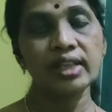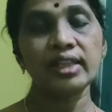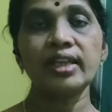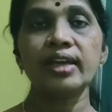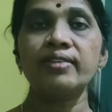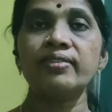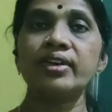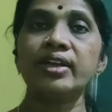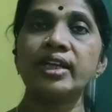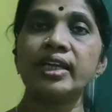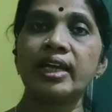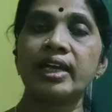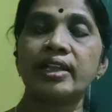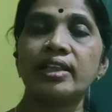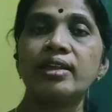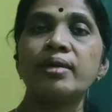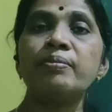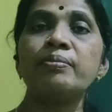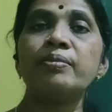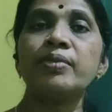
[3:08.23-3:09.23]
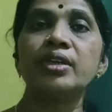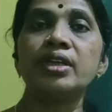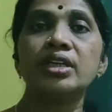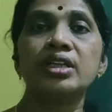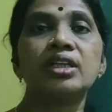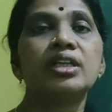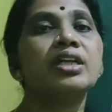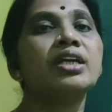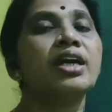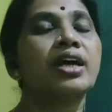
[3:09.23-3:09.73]
they will get the
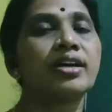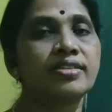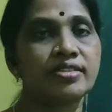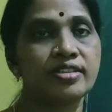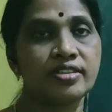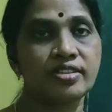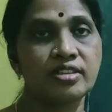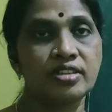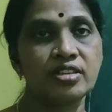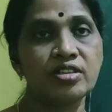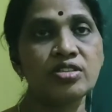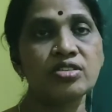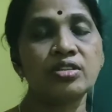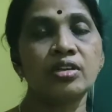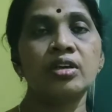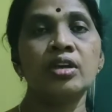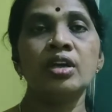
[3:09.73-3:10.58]
military assistance